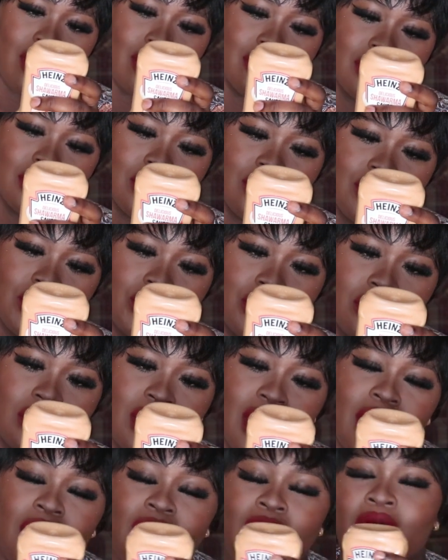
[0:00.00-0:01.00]
grams of
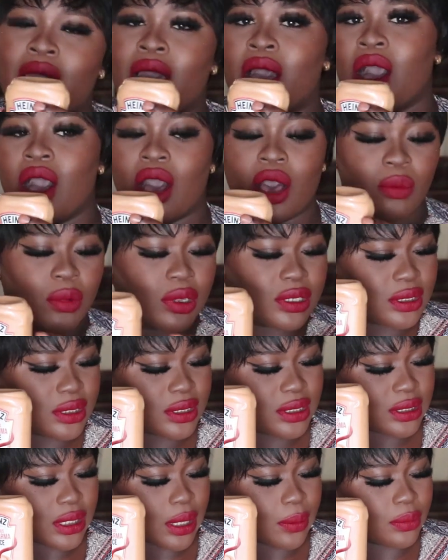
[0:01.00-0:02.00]
sugar, almost
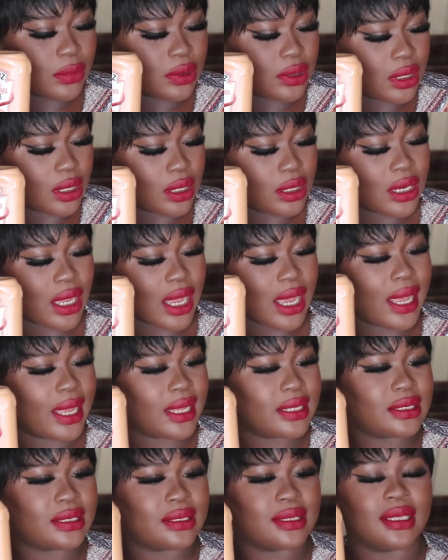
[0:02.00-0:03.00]
the same thing
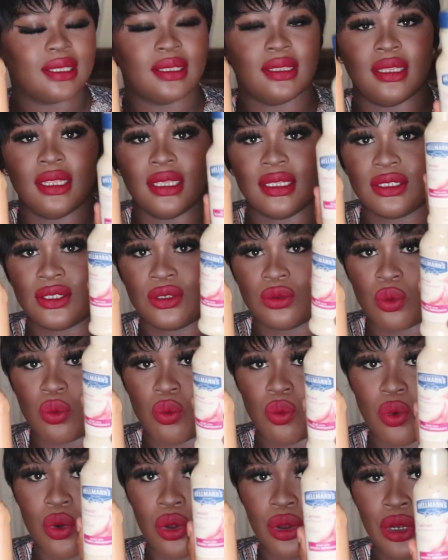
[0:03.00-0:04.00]
as this
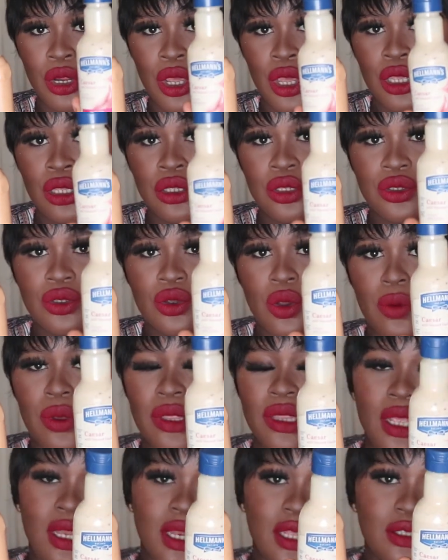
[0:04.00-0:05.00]
one. So
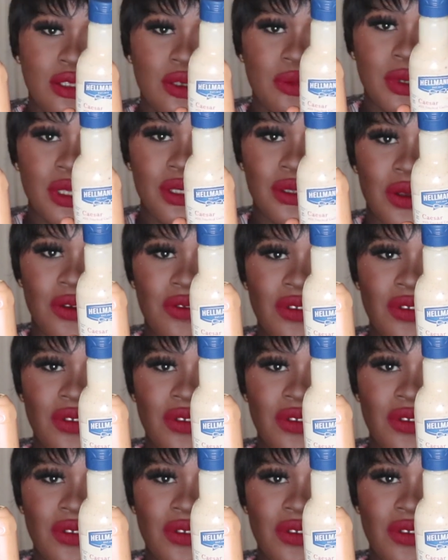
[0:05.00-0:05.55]
with a little bit